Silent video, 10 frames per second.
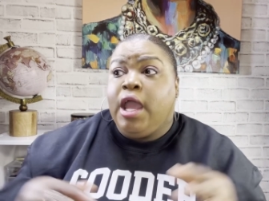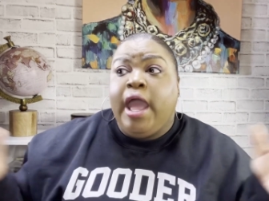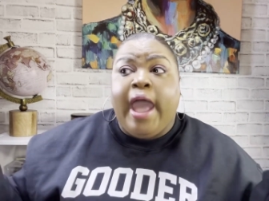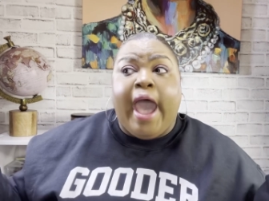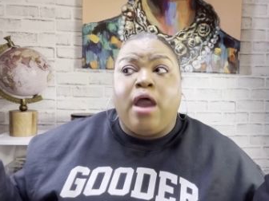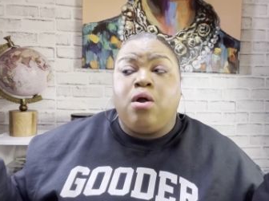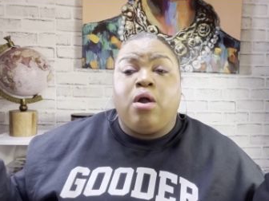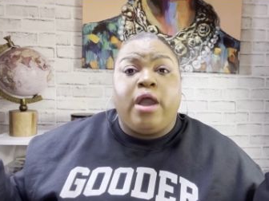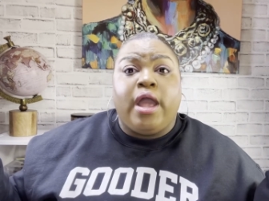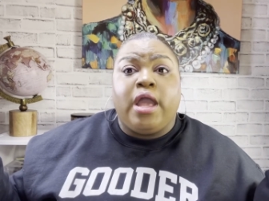i
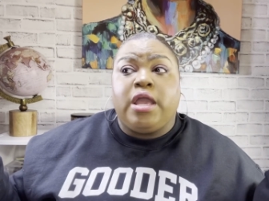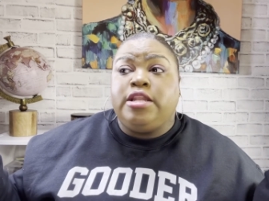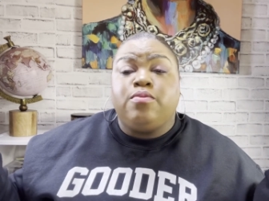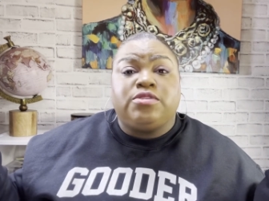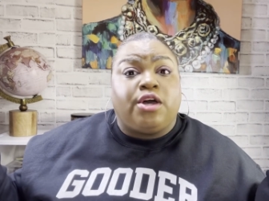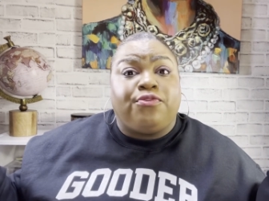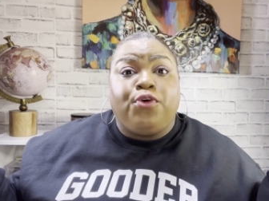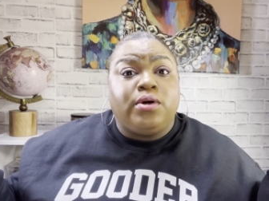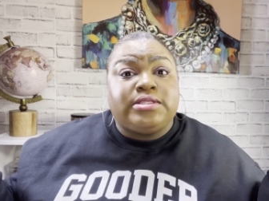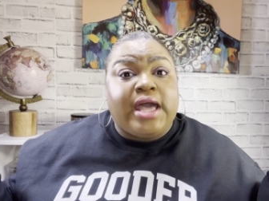don't uh, and it was a
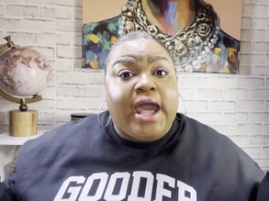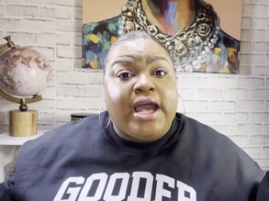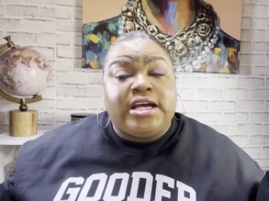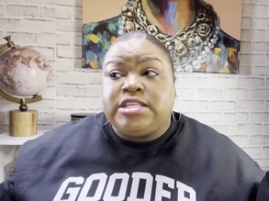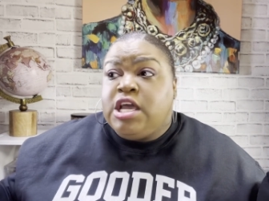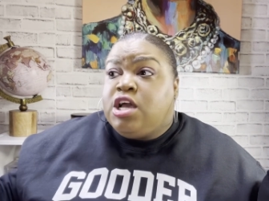full size